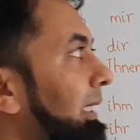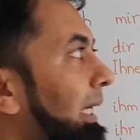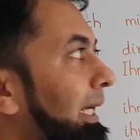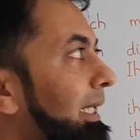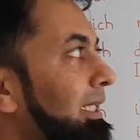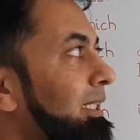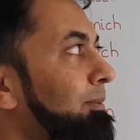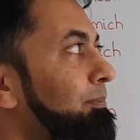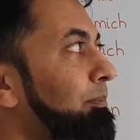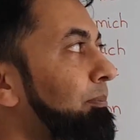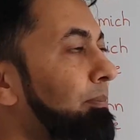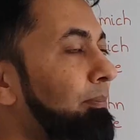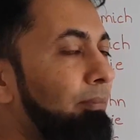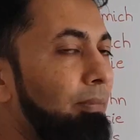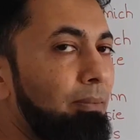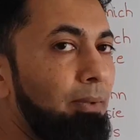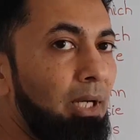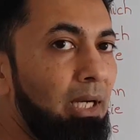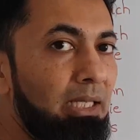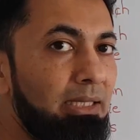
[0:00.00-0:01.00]
that is
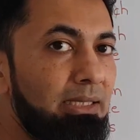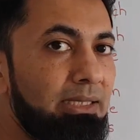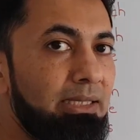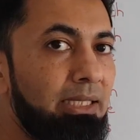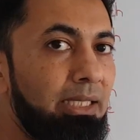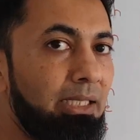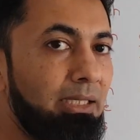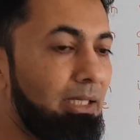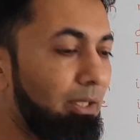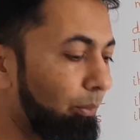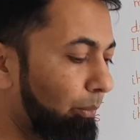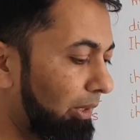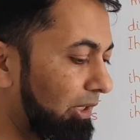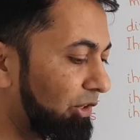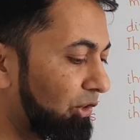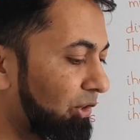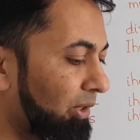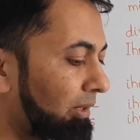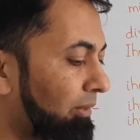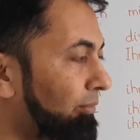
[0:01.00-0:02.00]
answering the
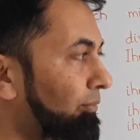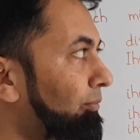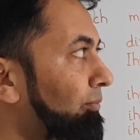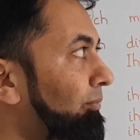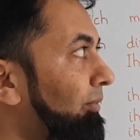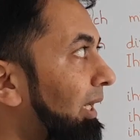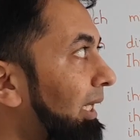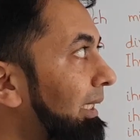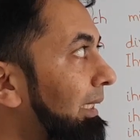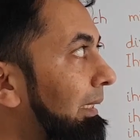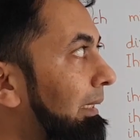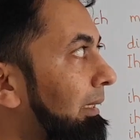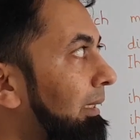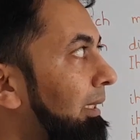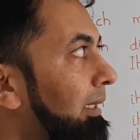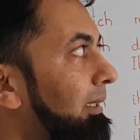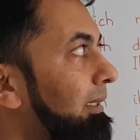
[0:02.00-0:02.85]
question what,